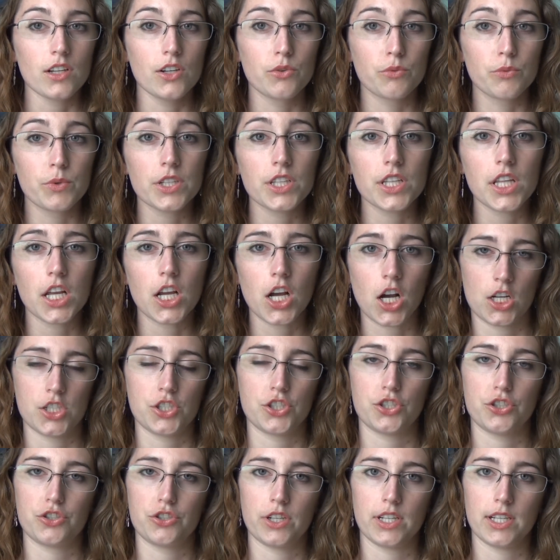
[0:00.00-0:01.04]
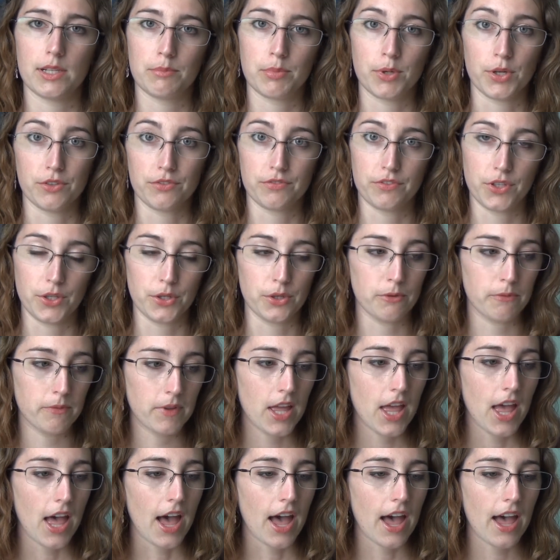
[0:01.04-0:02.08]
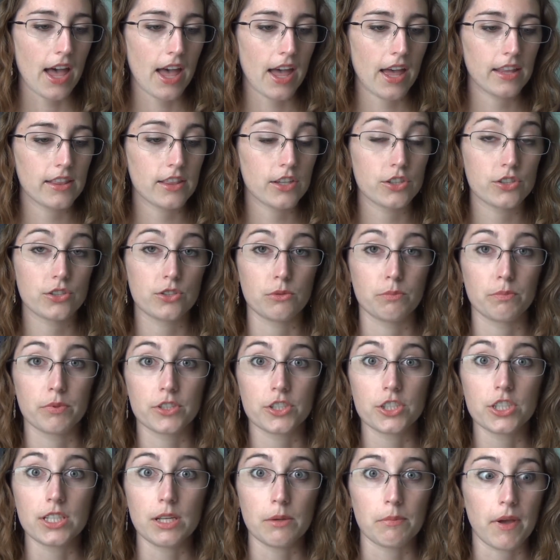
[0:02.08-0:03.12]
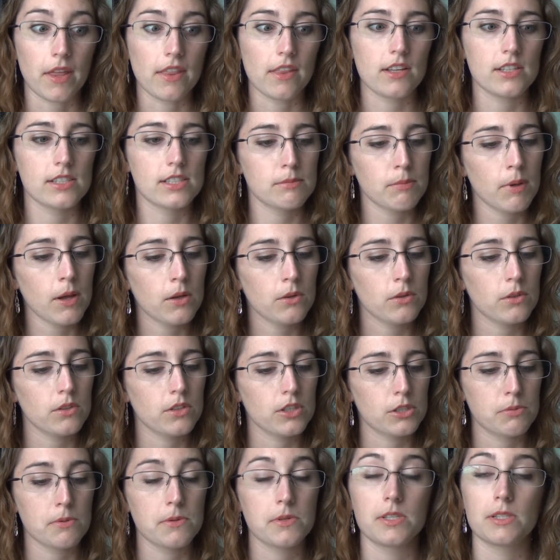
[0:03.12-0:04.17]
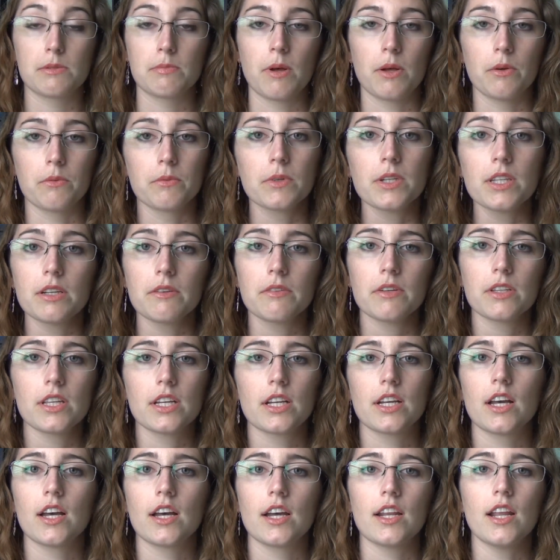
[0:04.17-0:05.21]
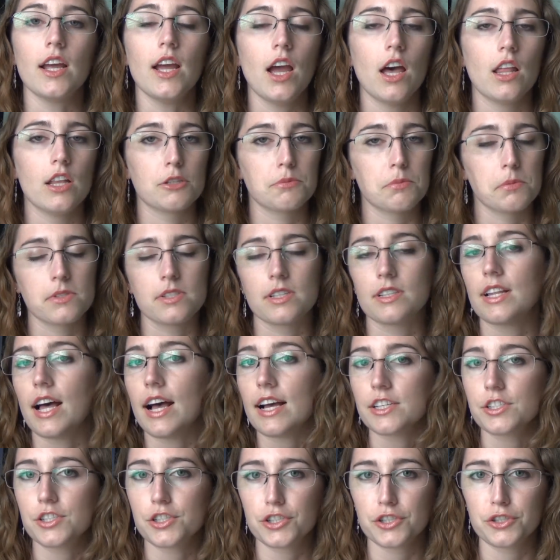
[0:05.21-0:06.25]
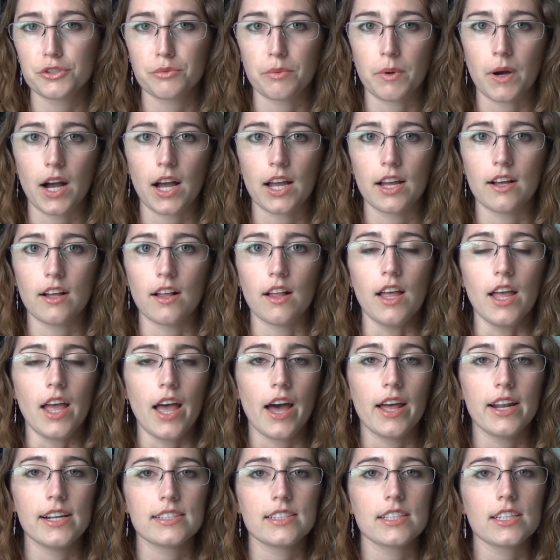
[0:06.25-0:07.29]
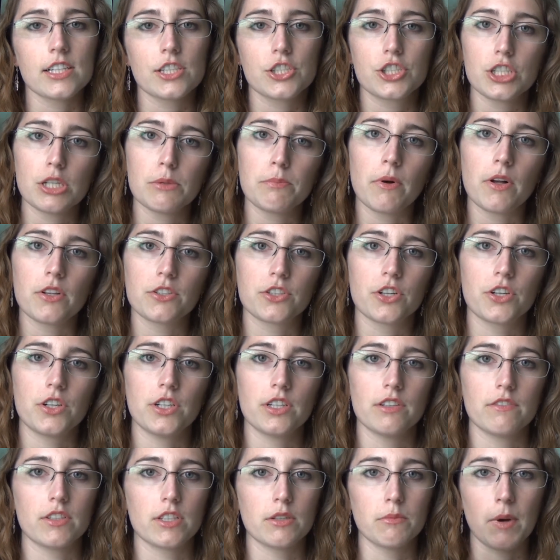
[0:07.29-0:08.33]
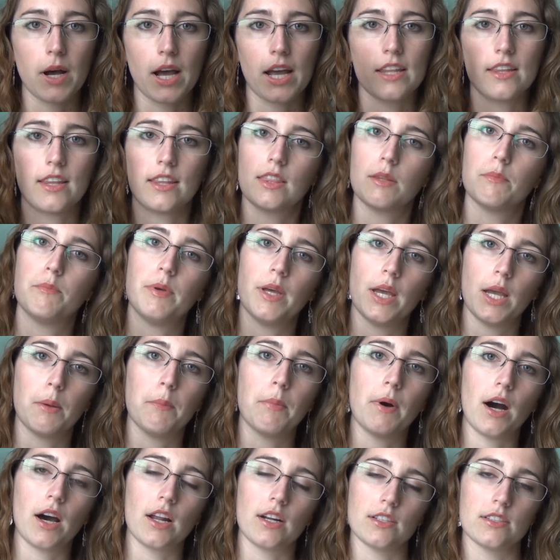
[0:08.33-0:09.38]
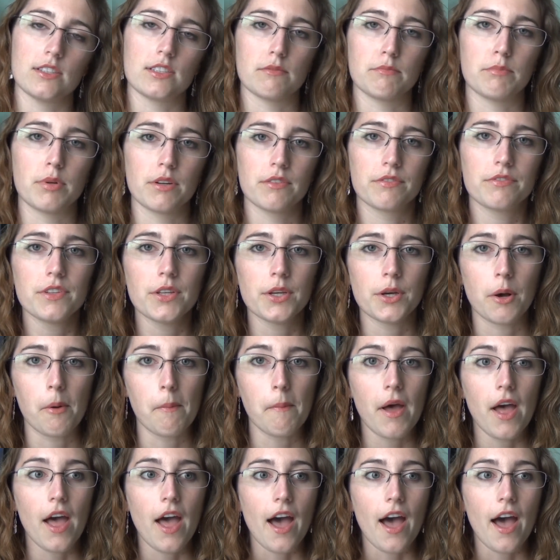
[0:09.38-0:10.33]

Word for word: really concentrated perfume, and they're super cheap, and they're supposed to smell really, really good, and they're supposed to last you a while, and it's like a cheap alternative to buying like the big bottles of perfume.